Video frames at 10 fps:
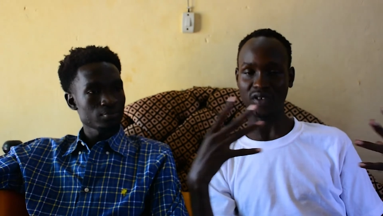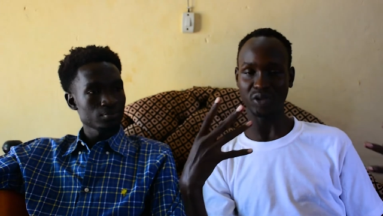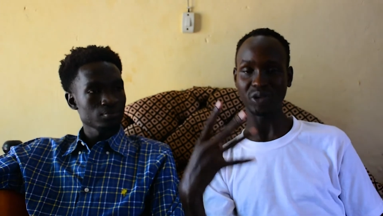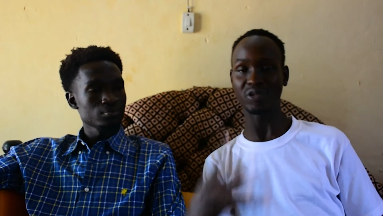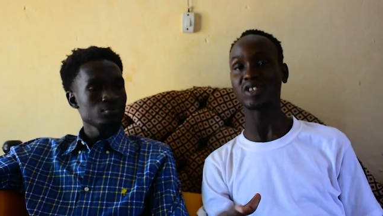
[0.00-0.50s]
Speaker 1: course will
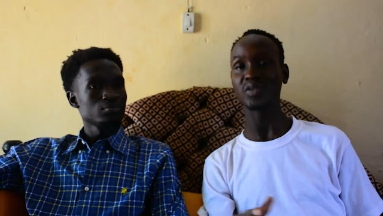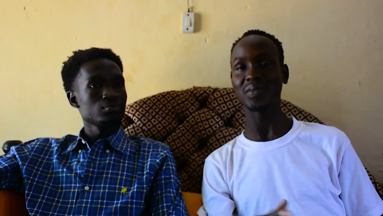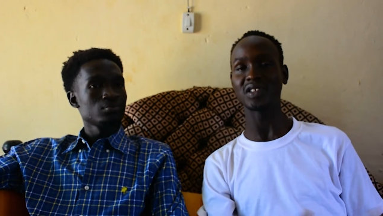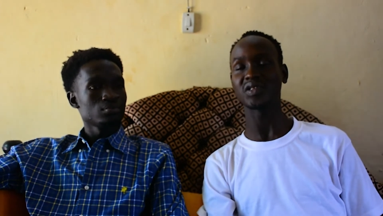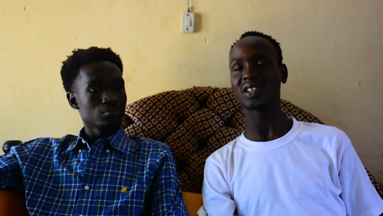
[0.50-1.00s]
create
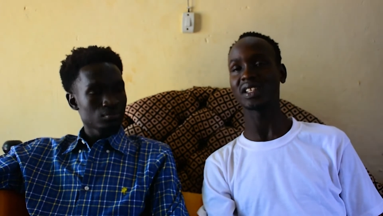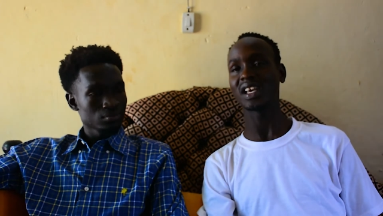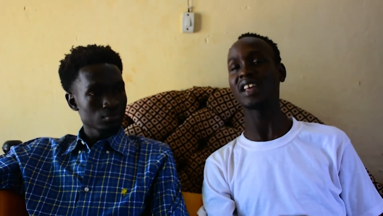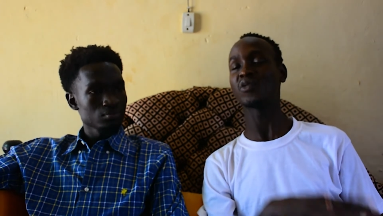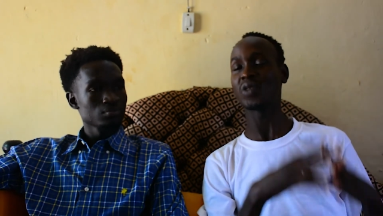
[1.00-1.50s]
competition. And
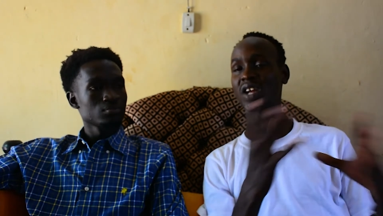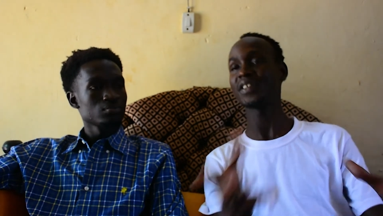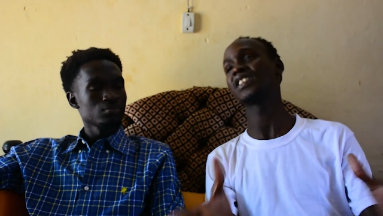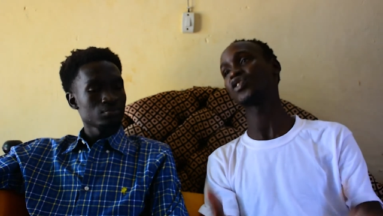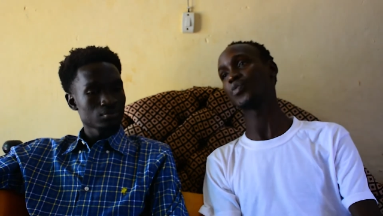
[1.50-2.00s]
whatever
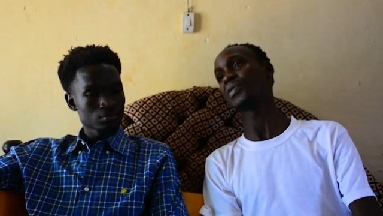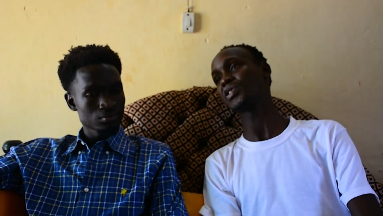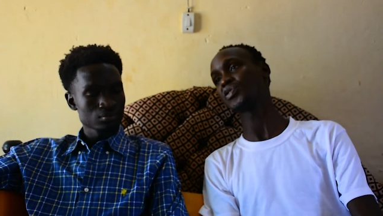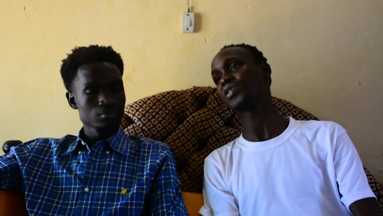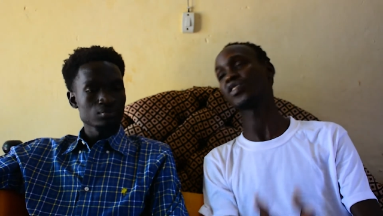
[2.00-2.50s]
there's
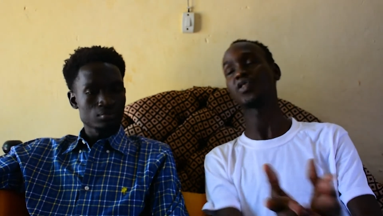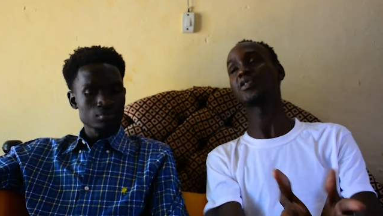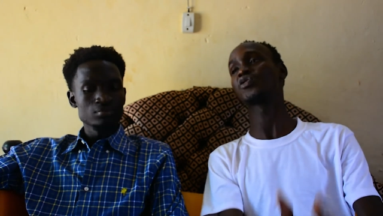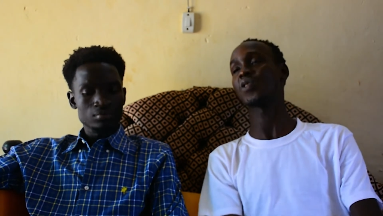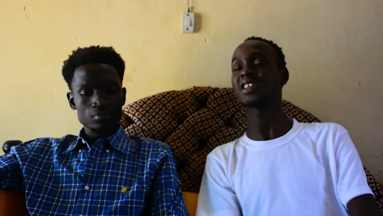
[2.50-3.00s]
competition, there's always
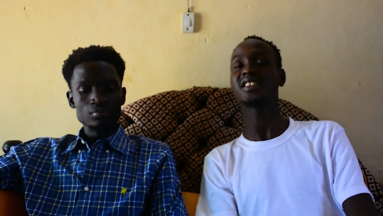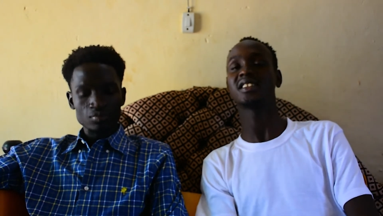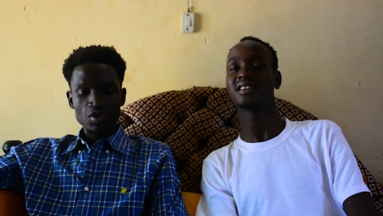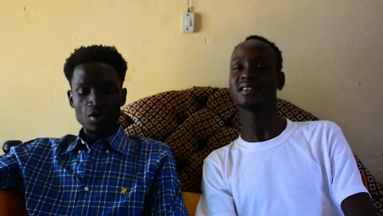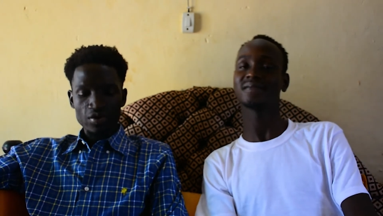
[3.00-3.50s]
quality.
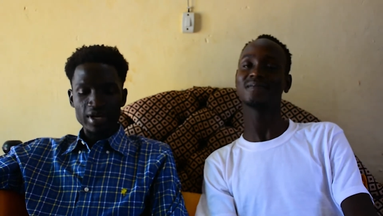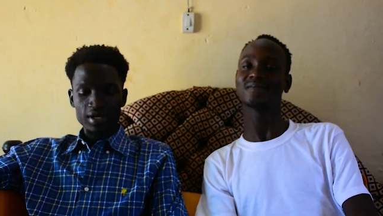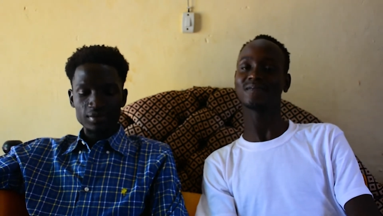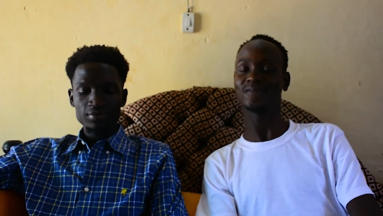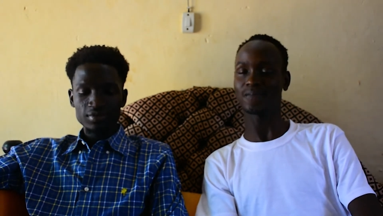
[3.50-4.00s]
Oh yeah,
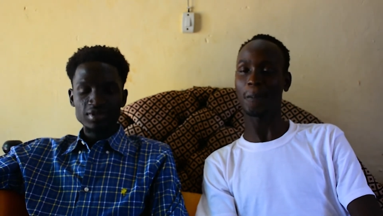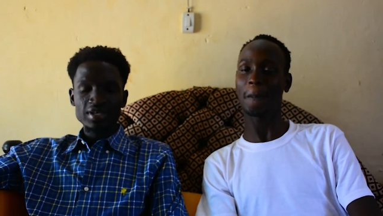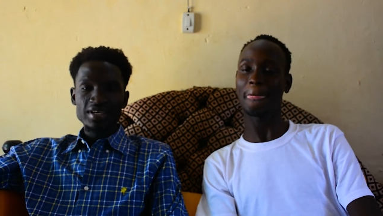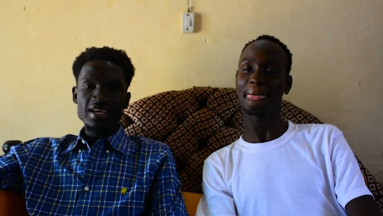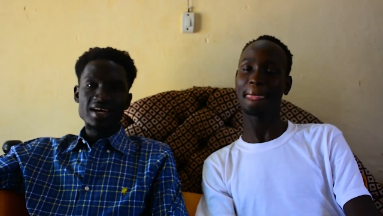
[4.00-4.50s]

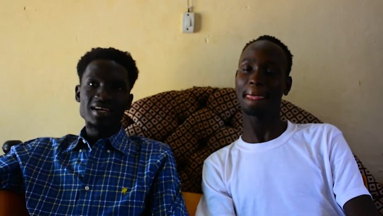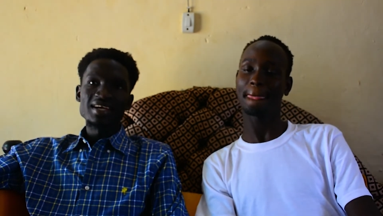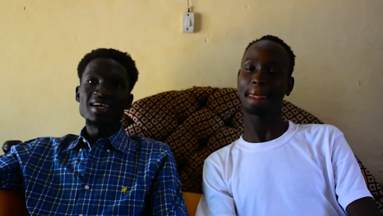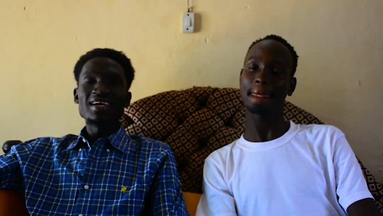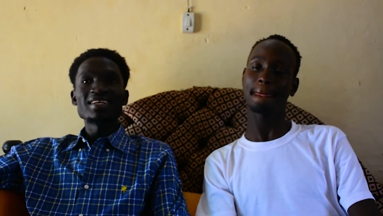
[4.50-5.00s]
yeah.
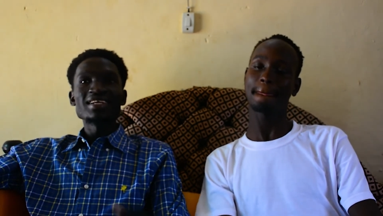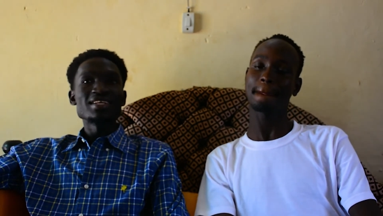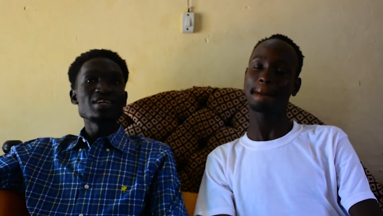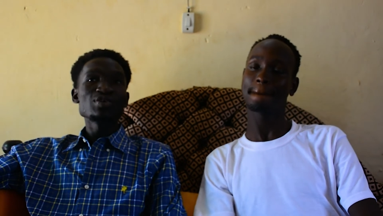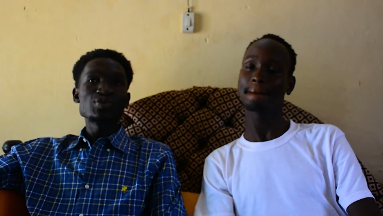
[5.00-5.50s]
Speaker 2: And, and
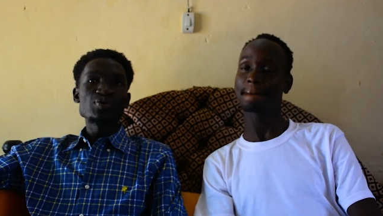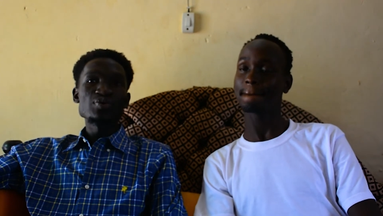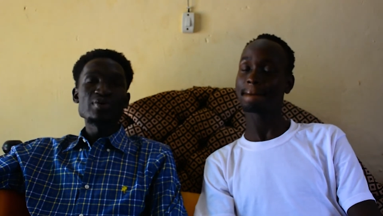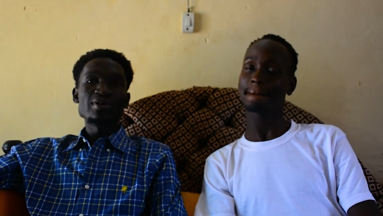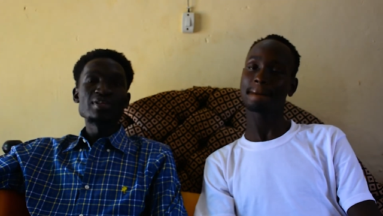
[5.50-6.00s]
that also,
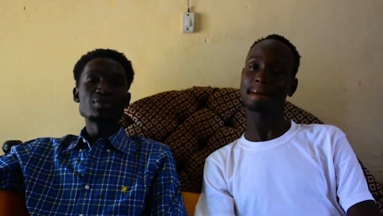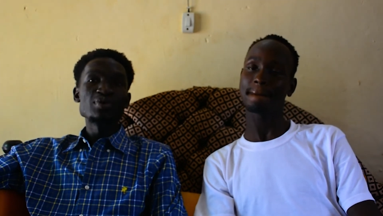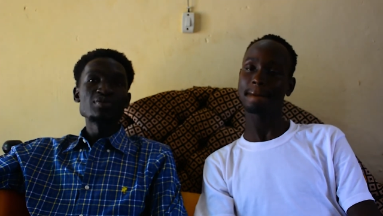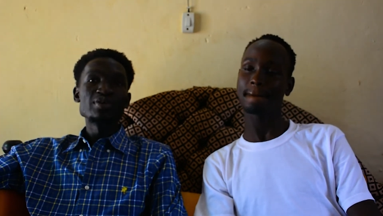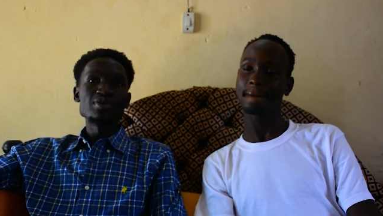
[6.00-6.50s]
I think one of
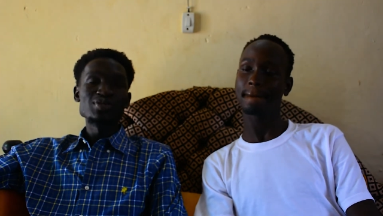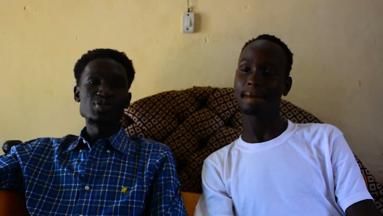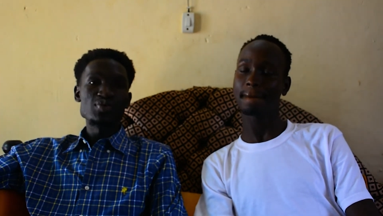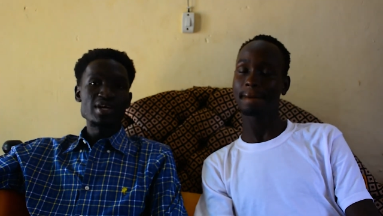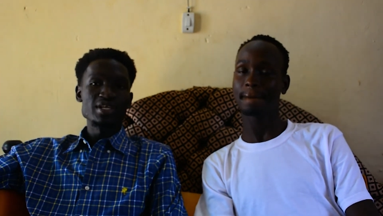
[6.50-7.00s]
the reasons
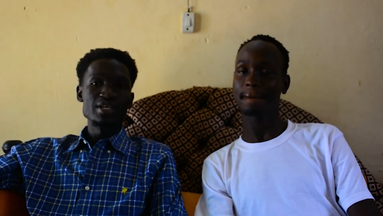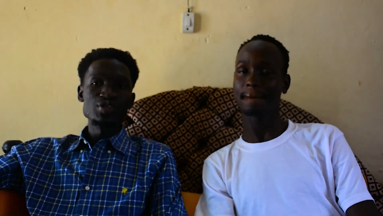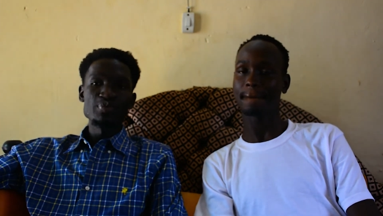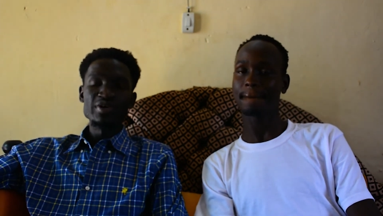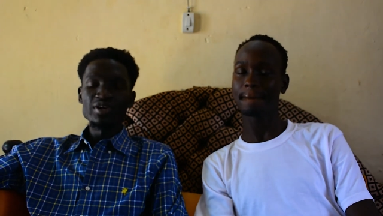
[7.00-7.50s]
why they need to
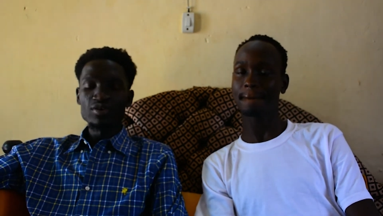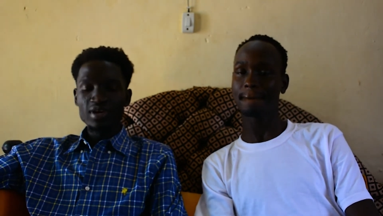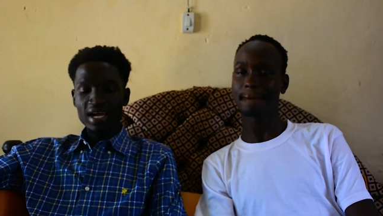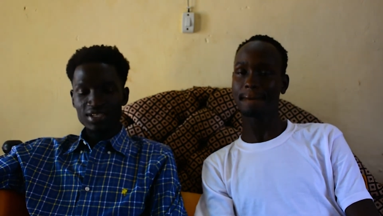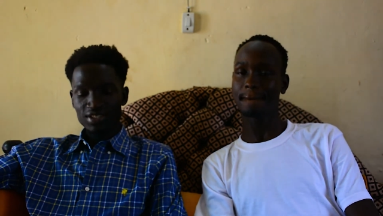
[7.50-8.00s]
be
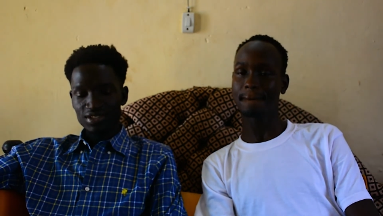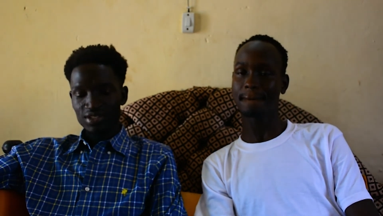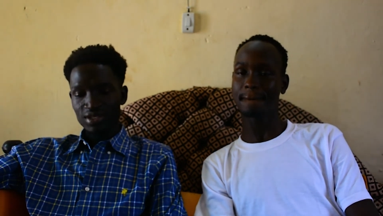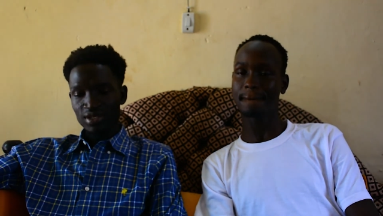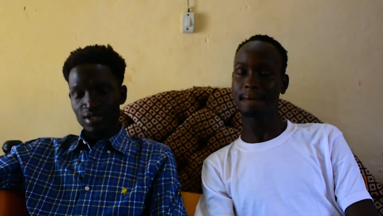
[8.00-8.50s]
recognized is,
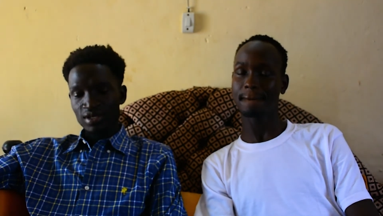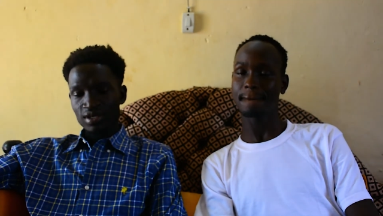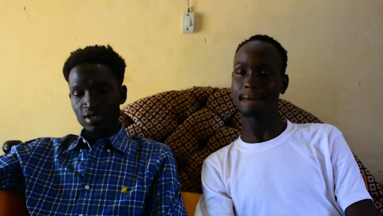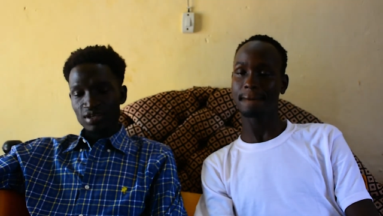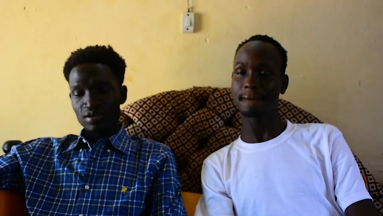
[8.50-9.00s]

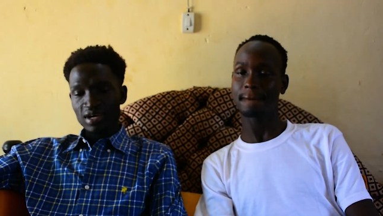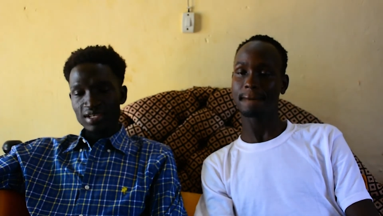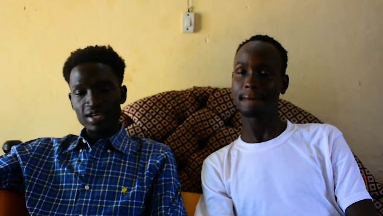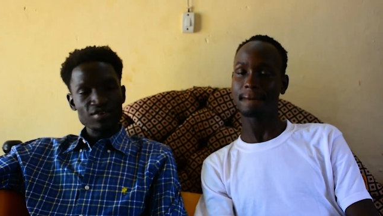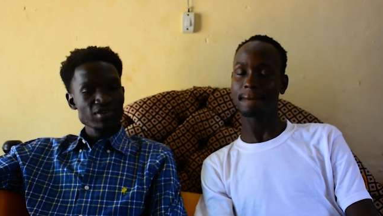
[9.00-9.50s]
at the
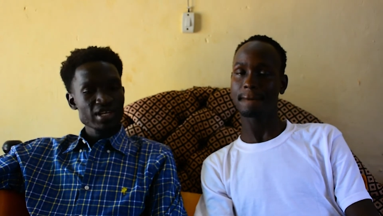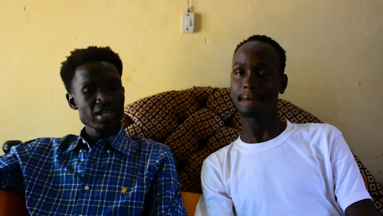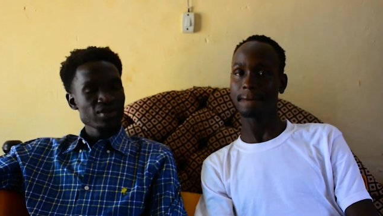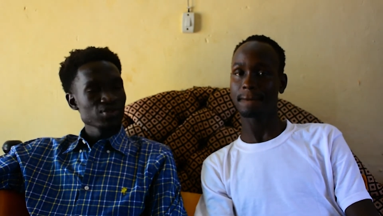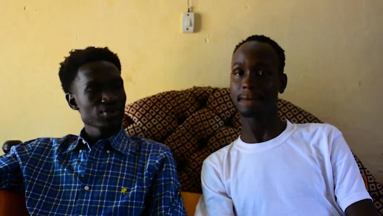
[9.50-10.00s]
end of the day, they
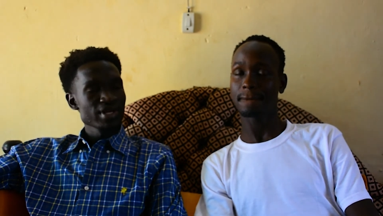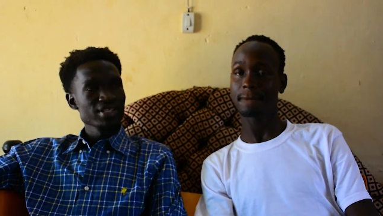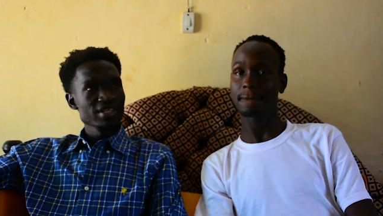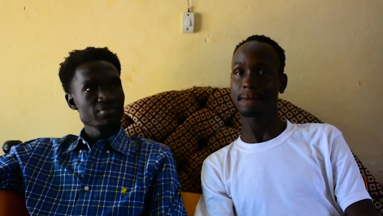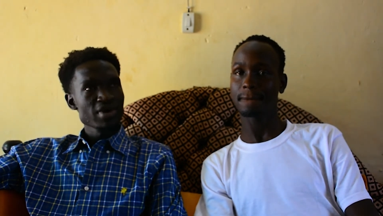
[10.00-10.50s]
also need
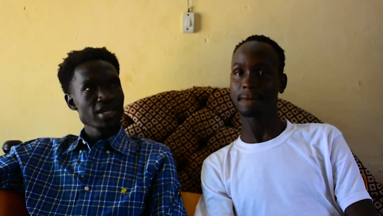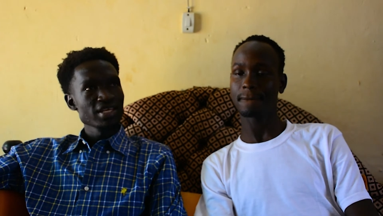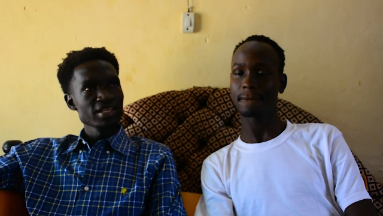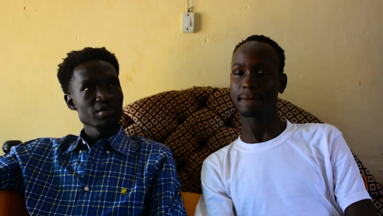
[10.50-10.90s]
some money in